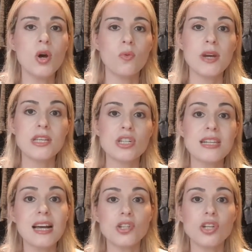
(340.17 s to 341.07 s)
which
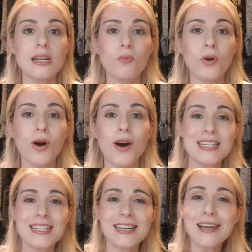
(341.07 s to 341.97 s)
is actually what I
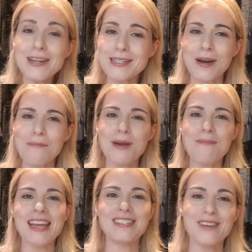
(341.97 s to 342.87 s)
did last time I
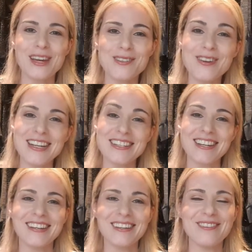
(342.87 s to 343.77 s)
made a Vogue dress,
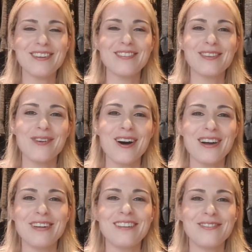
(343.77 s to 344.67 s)
so you would have thought
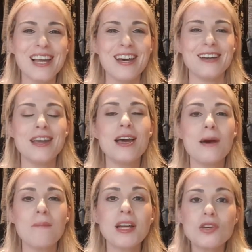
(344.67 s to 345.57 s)
I would have learnt.
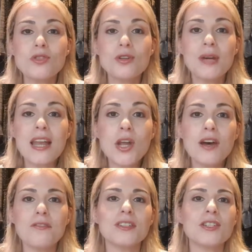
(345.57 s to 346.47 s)
But you do get
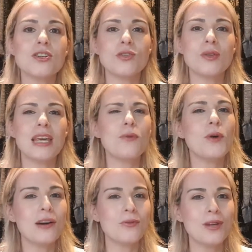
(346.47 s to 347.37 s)
nervous because you think,
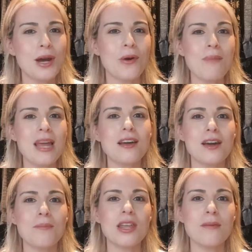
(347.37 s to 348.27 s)
well, no, I better
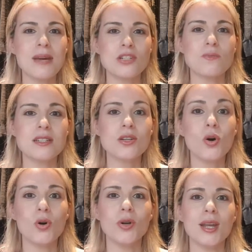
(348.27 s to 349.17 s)
go by the measurements
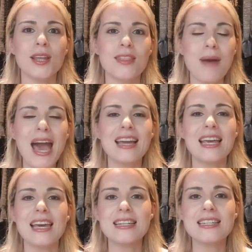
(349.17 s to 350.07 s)
on the
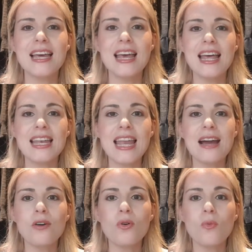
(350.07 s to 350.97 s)
packet.
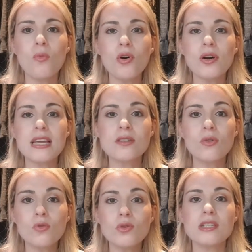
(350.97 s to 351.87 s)
Now, what is
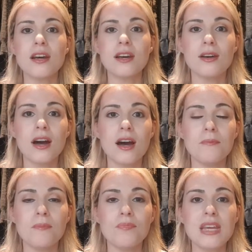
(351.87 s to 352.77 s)
also
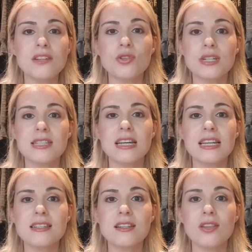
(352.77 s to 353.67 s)
interesting
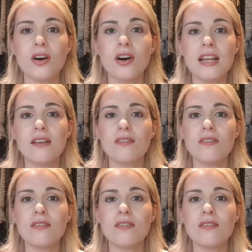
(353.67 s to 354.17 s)
is that I,